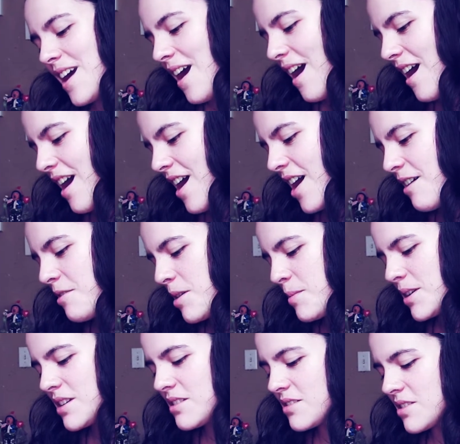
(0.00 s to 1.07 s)
I
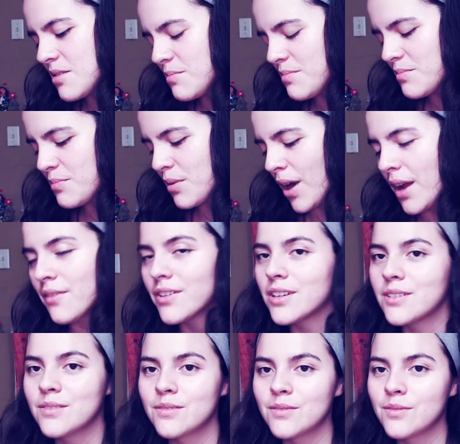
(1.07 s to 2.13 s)
might do some private
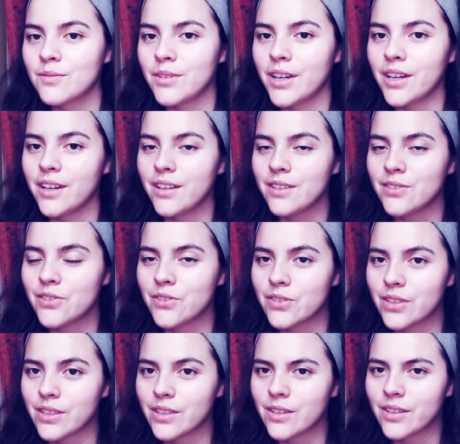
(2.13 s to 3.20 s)
readings
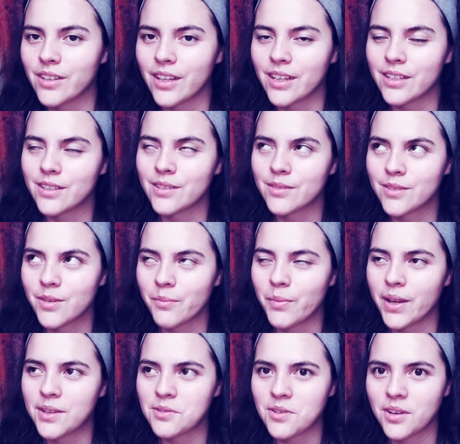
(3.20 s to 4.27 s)
using, or like some
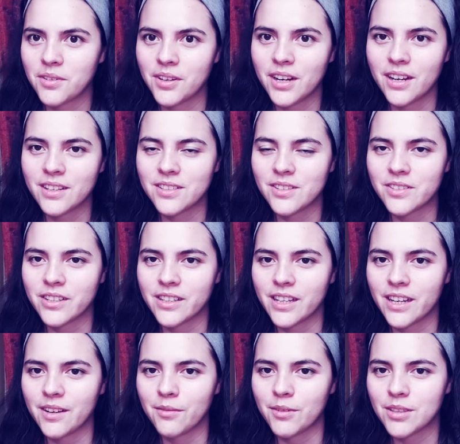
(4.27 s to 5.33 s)
Patreon readings using
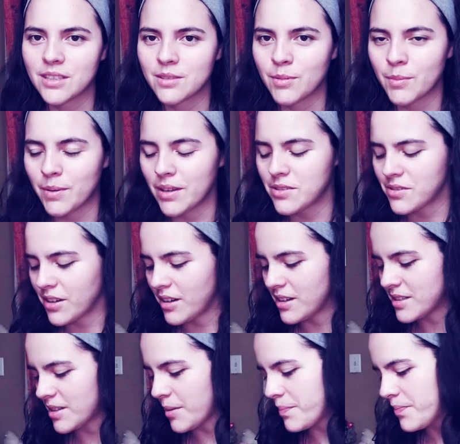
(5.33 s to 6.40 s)
that once my Patreon
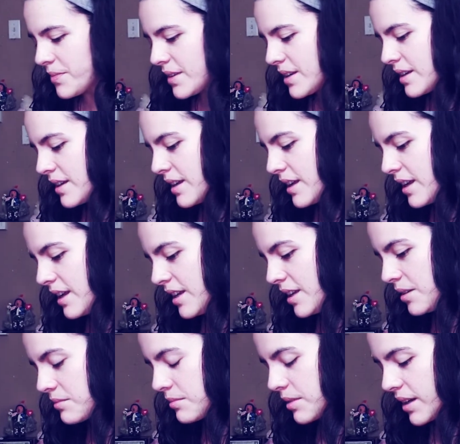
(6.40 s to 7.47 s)
is up.
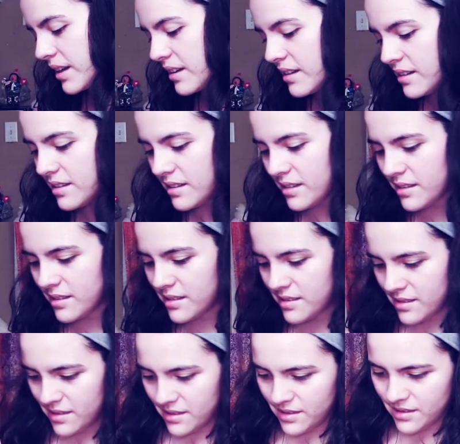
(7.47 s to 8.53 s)
Anyway,
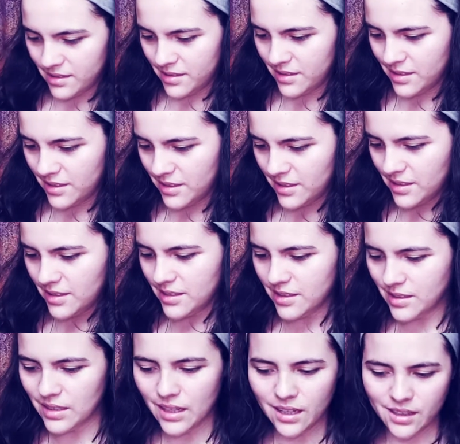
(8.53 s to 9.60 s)

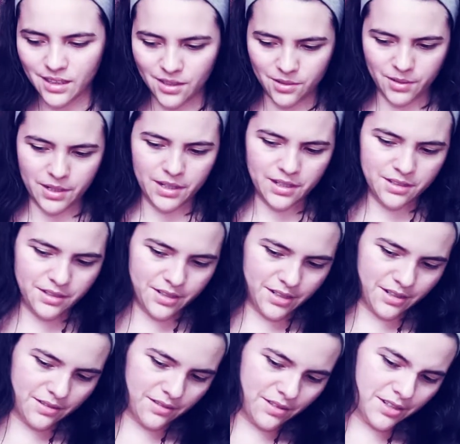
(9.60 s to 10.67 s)
not the Aquarius tarot,
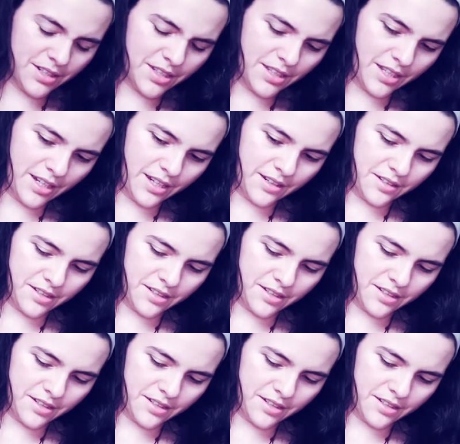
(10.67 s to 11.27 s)
not that.